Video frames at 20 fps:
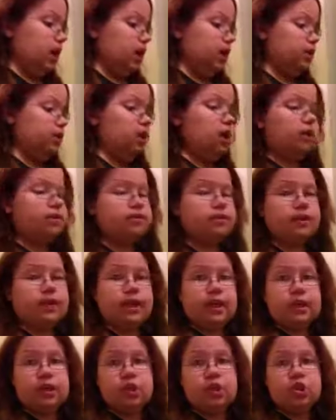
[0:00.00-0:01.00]
And you also
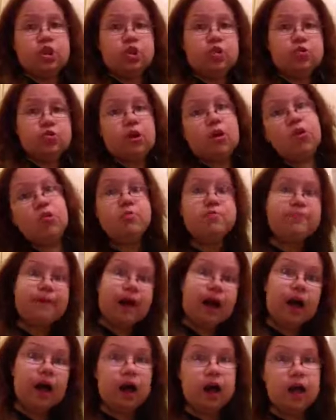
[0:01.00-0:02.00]
get 2
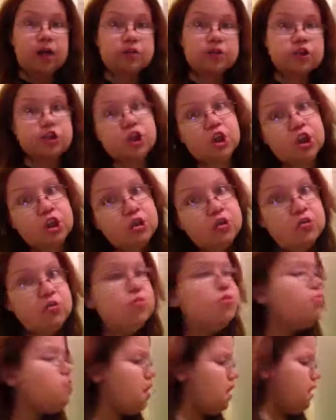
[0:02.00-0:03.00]
coupons
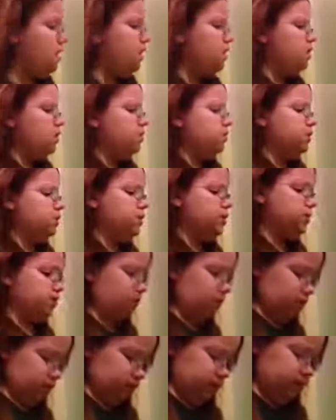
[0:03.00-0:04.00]
too, which is
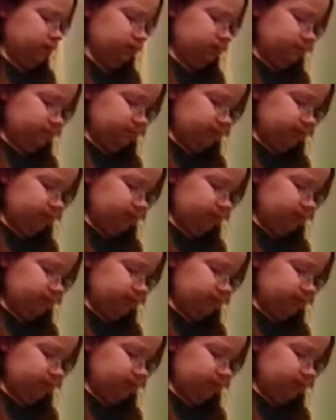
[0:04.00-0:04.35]
awesome.